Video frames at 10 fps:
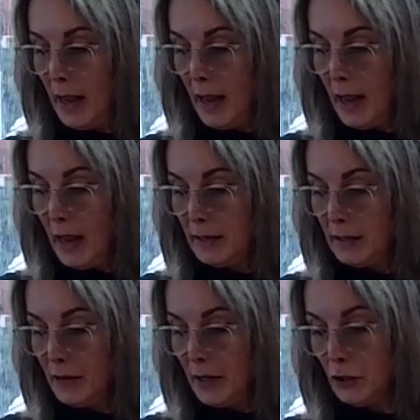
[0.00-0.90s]
And
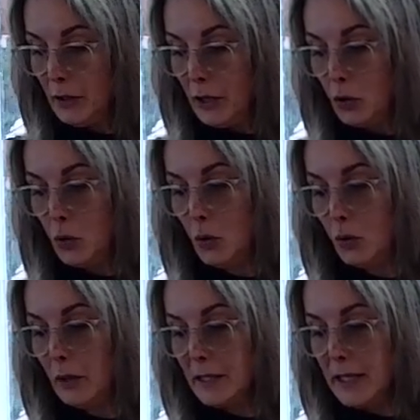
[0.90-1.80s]
then you let it
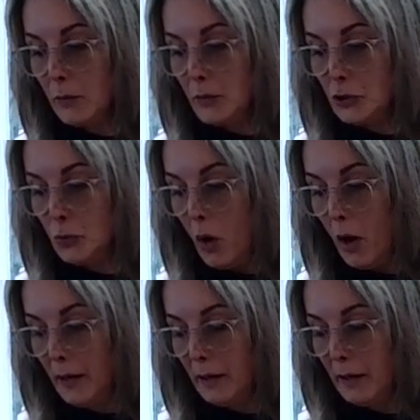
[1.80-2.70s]
cool and take what you
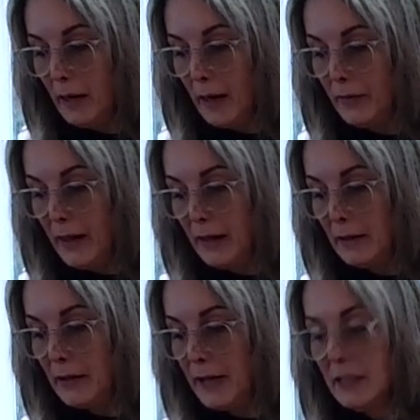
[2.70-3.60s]
want, and
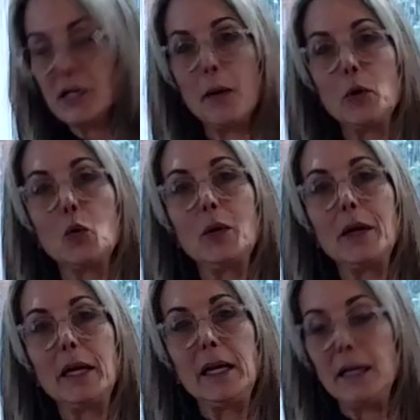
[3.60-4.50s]
then the next time you
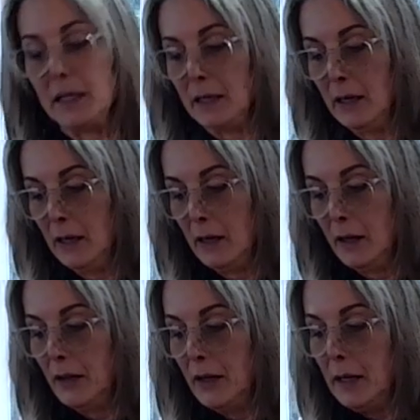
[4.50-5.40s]
reheat,
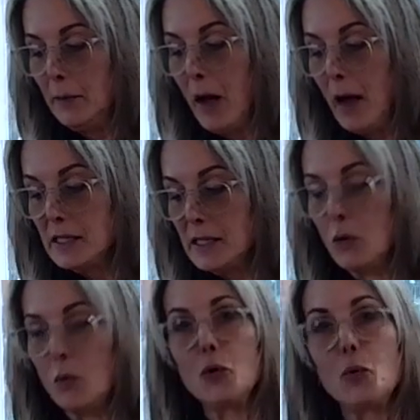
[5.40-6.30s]
the pasta
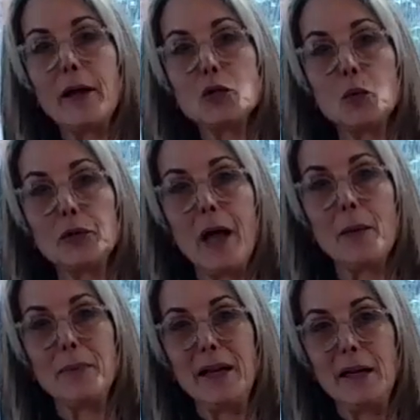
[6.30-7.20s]
or the rice will
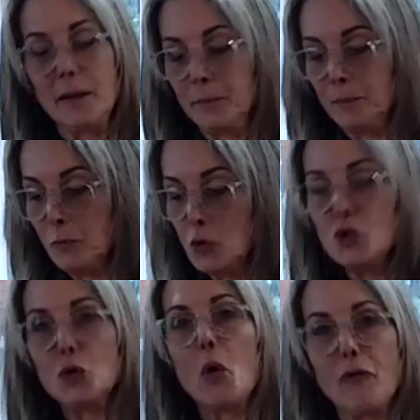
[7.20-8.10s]
not be
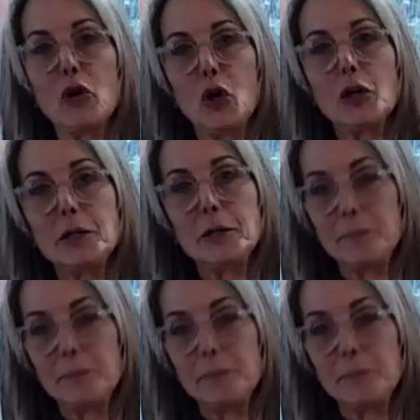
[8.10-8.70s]
too overcooked.